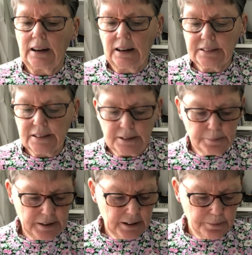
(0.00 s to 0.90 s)
said I'd
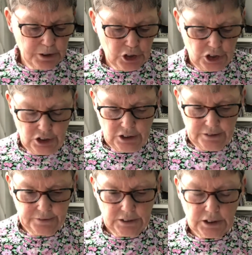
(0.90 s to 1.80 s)
make him a shirt.
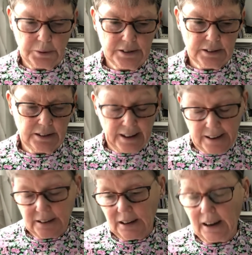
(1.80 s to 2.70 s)
So
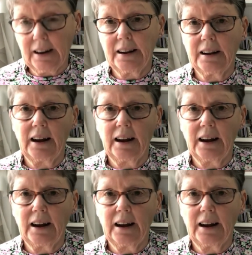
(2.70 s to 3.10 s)
again, I